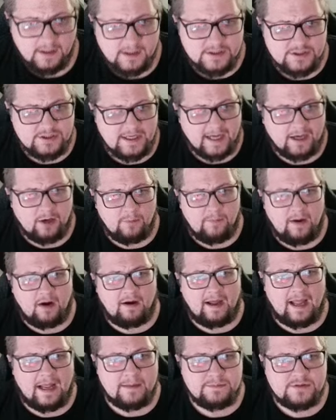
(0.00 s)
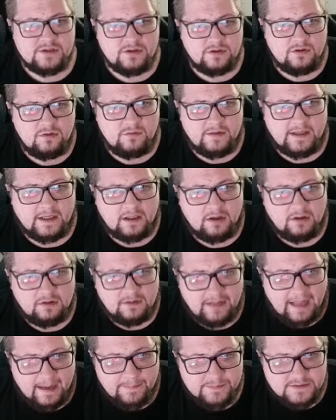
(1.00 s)
Shadow Ball absolutely
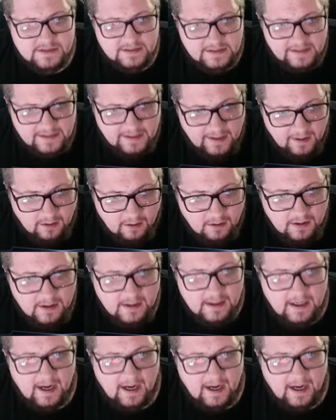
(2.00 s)
claps the Denair.